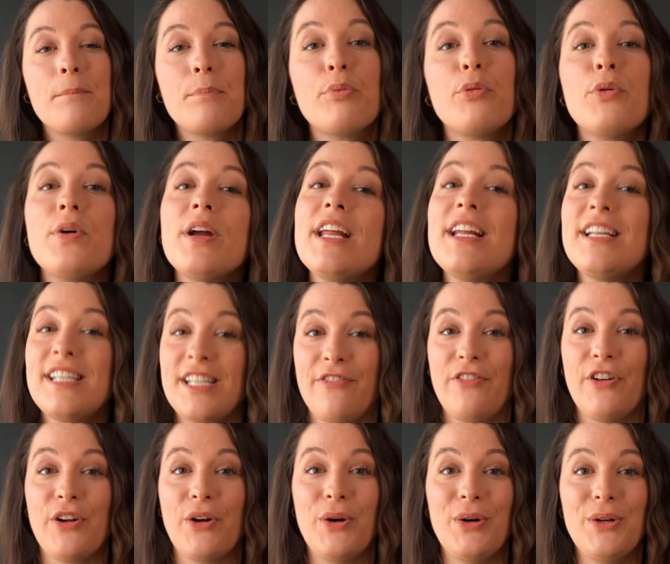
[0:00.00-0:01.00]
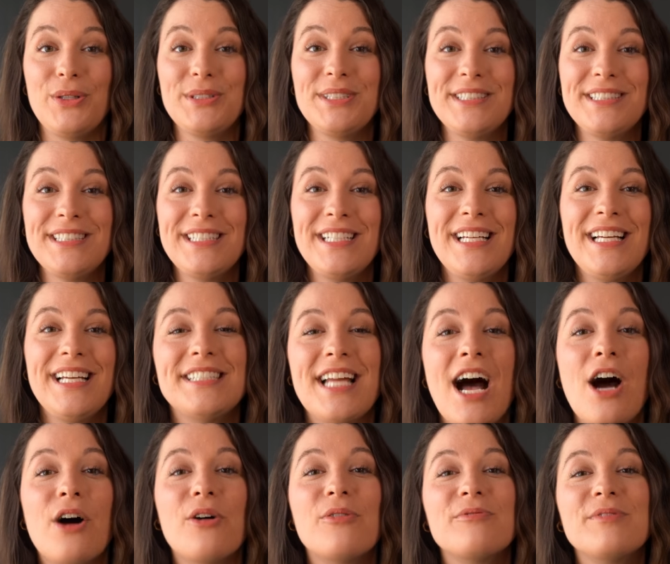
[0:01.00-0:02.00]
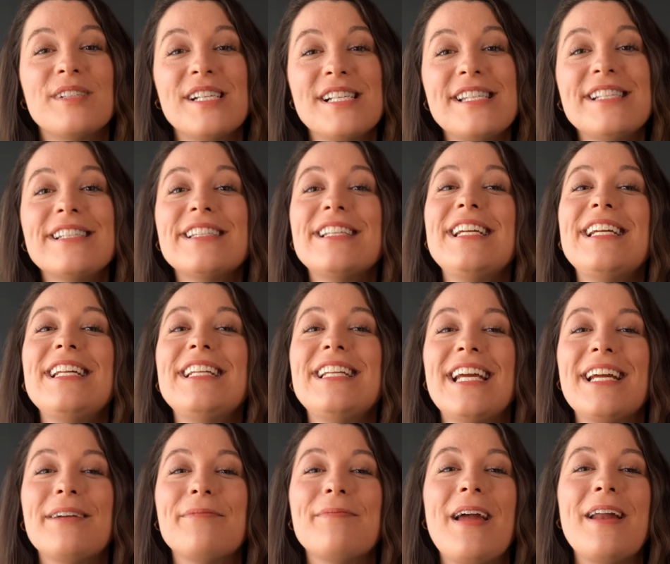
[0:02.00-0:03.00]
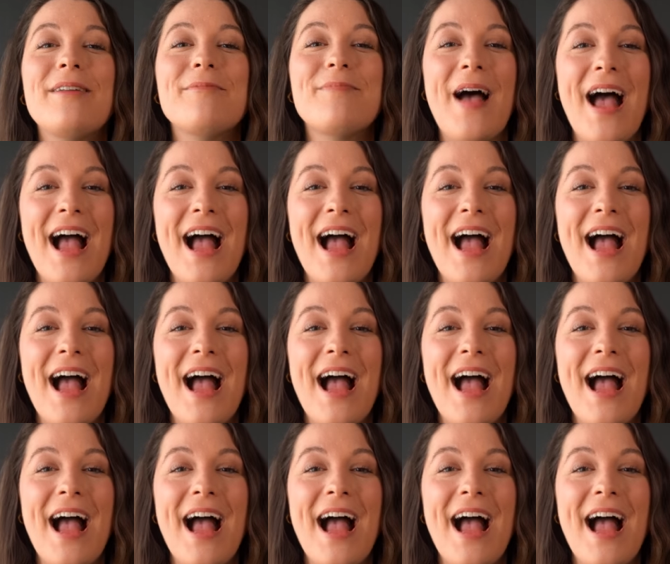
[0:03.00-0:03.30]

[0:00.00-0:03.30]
pretty difficult. Now, recently Nick made a